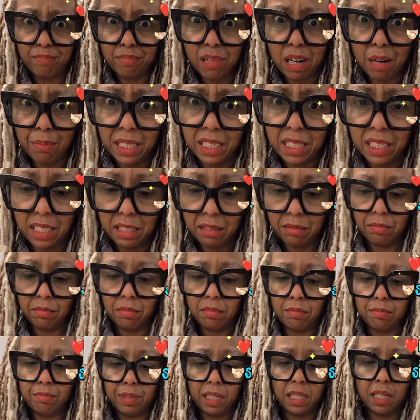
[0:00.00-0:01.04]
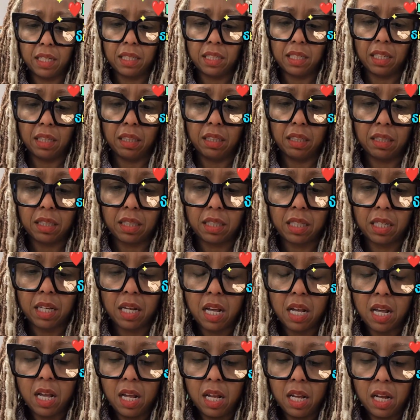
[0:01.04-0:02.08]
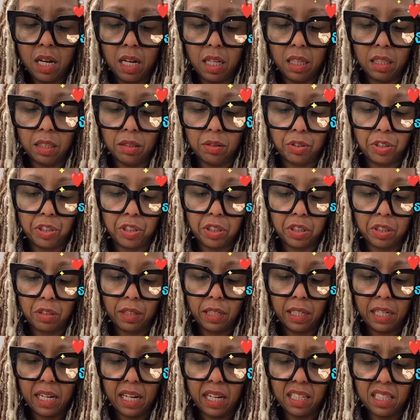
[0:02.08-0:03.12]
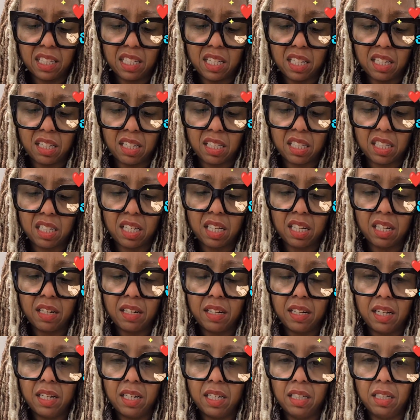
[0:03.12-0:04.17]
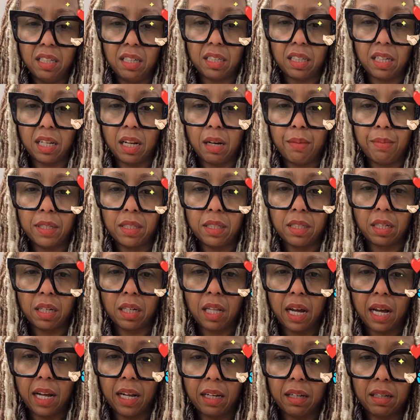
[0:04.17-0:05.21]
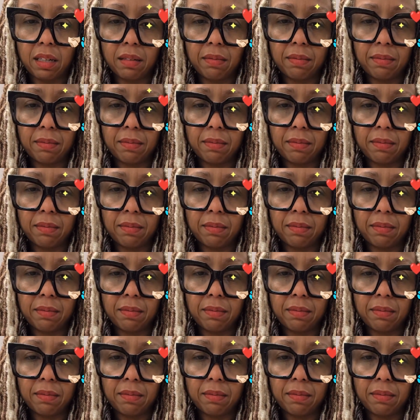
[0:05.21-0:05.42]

Probably didn't, because it looks a little sugary. Yeah, this looks, look, they almost look like,